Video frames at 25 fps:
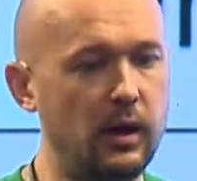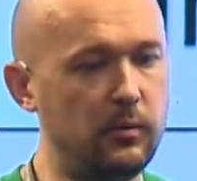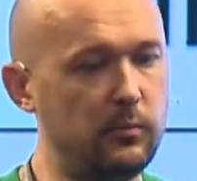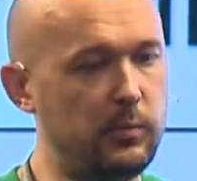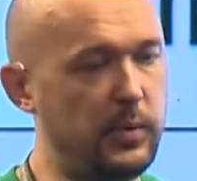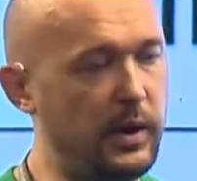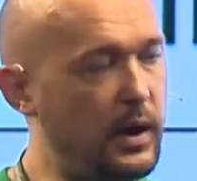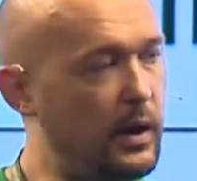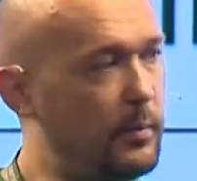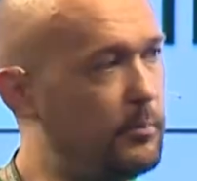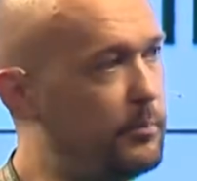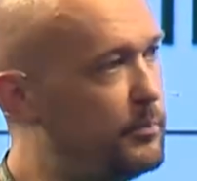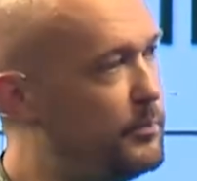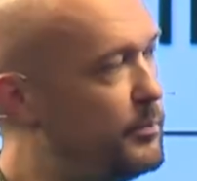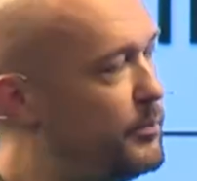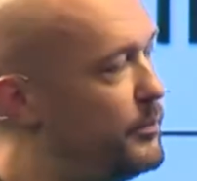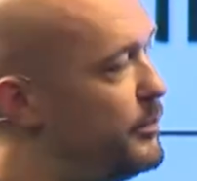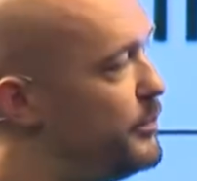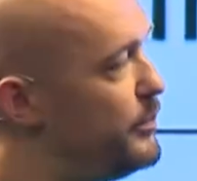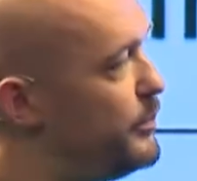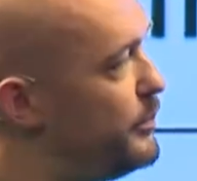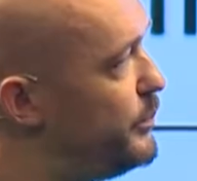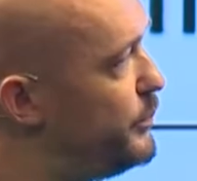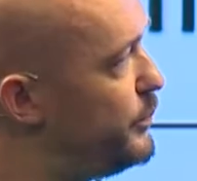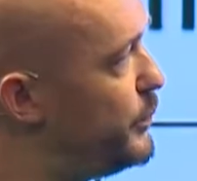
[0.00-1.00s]
We are
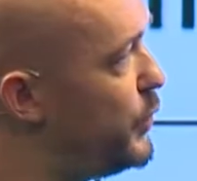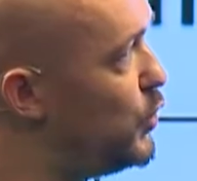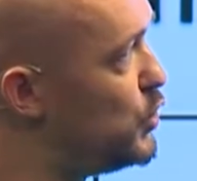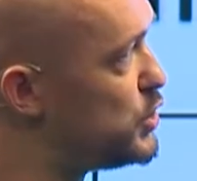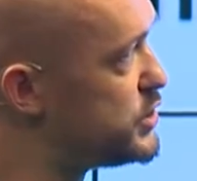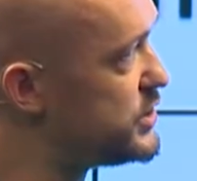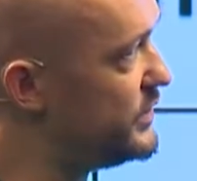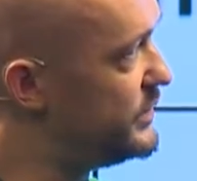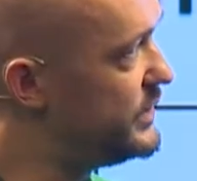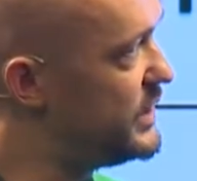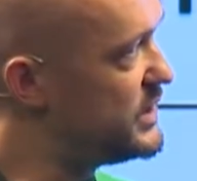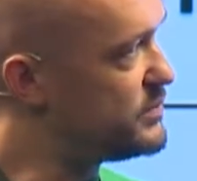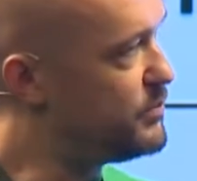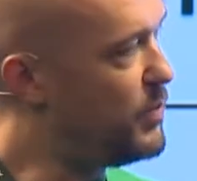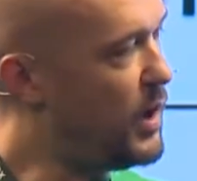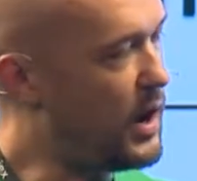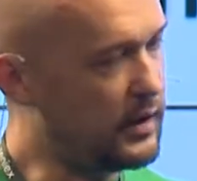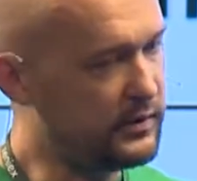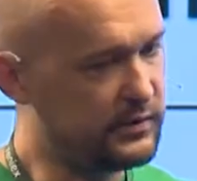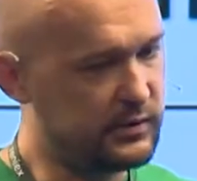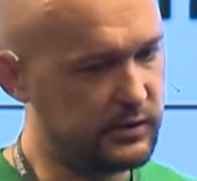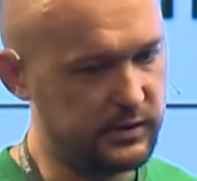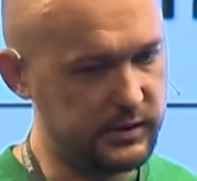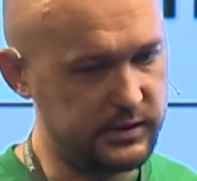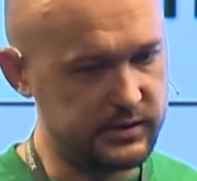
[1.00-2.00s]
pushing these
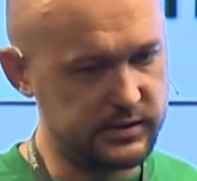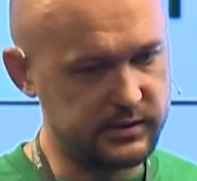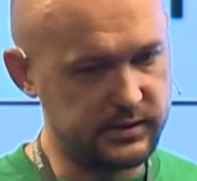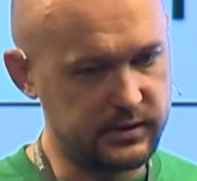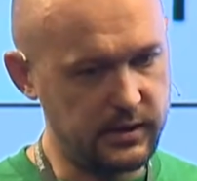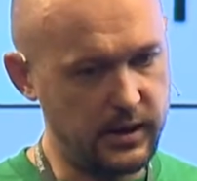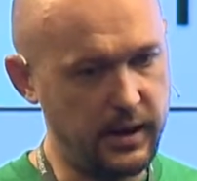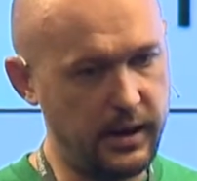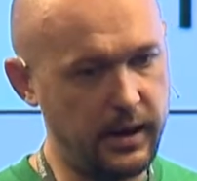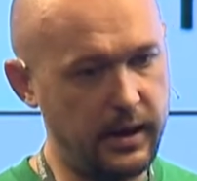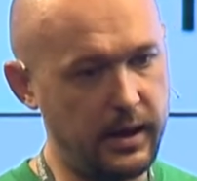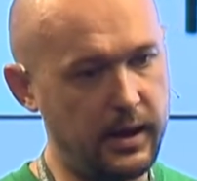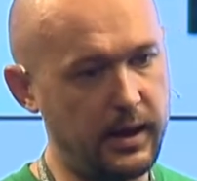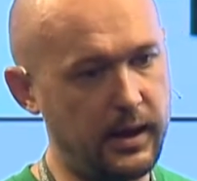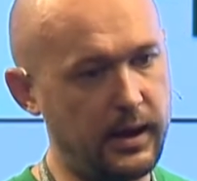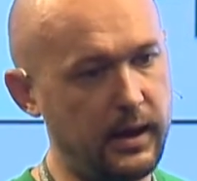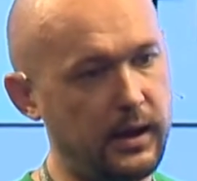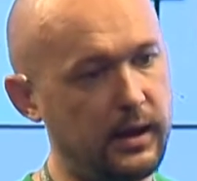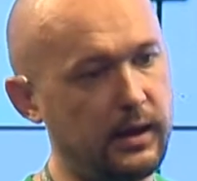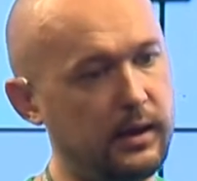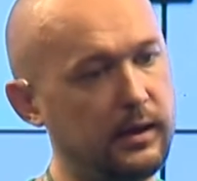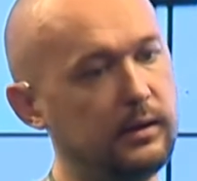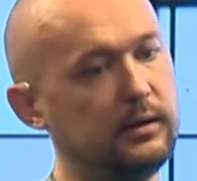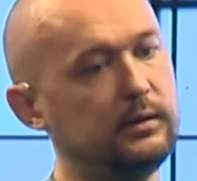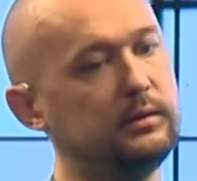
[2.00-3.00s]
boundaries.
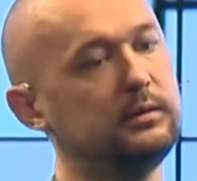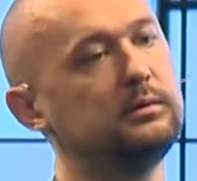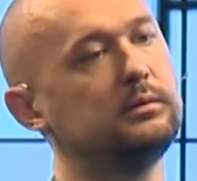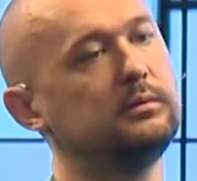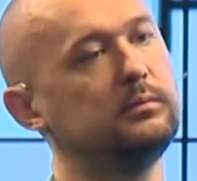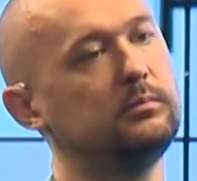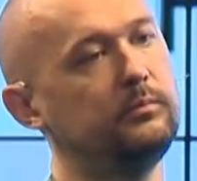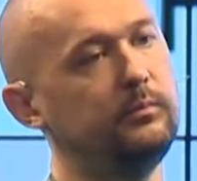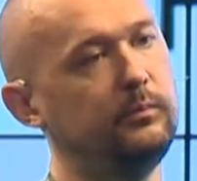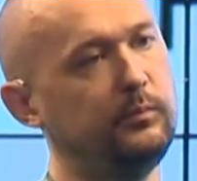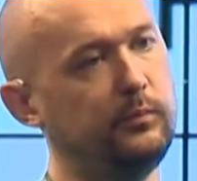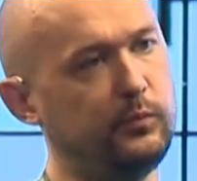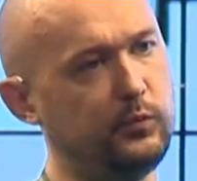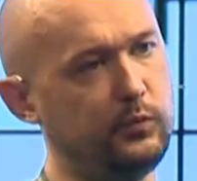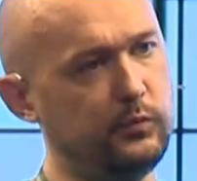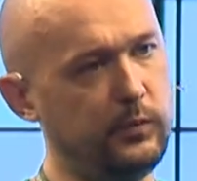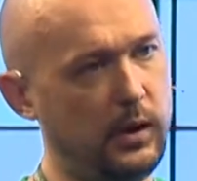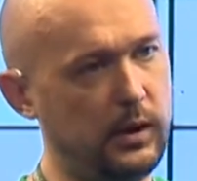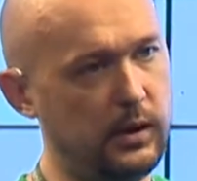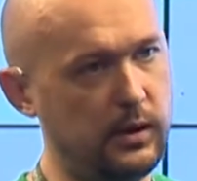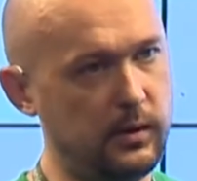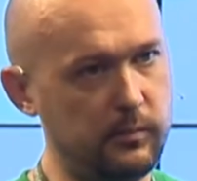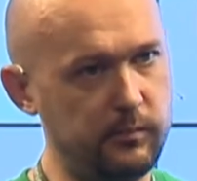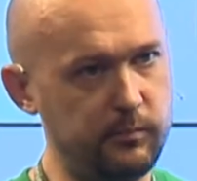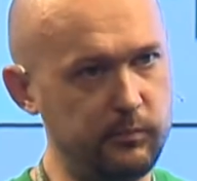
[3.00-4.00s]
And
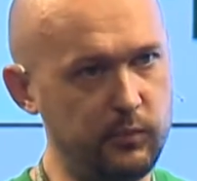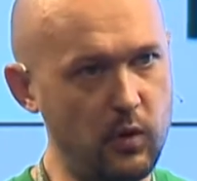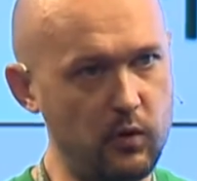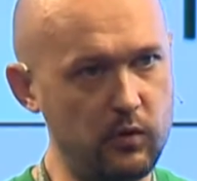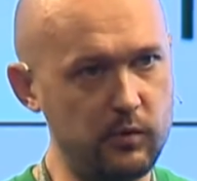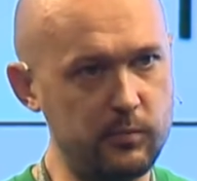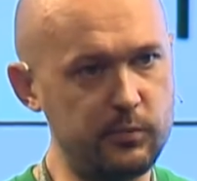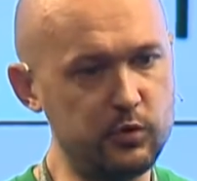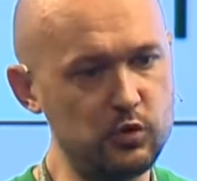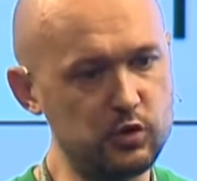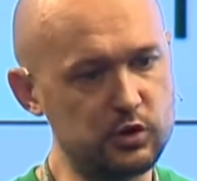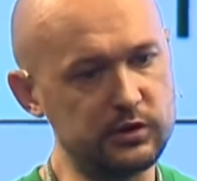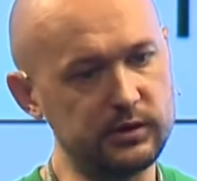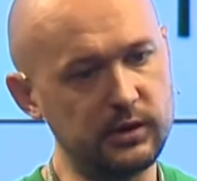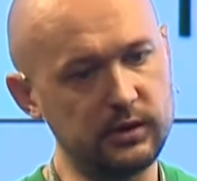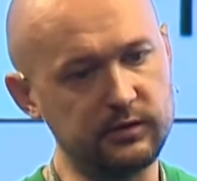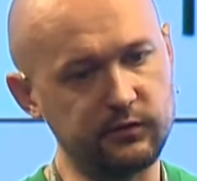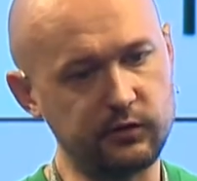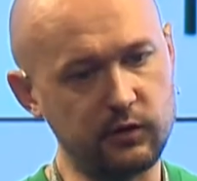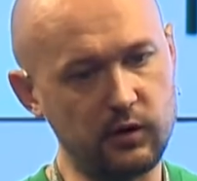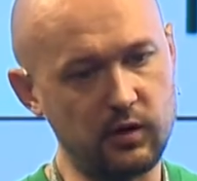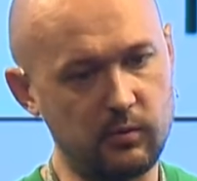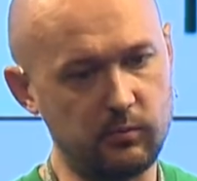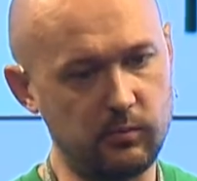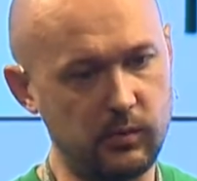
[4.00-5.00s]
we're pushing it
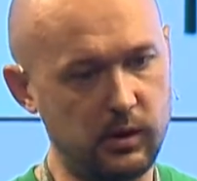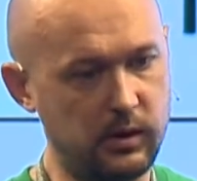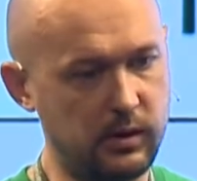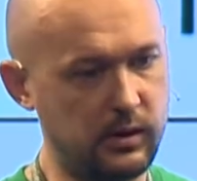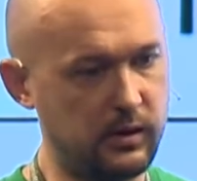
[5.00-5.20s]
from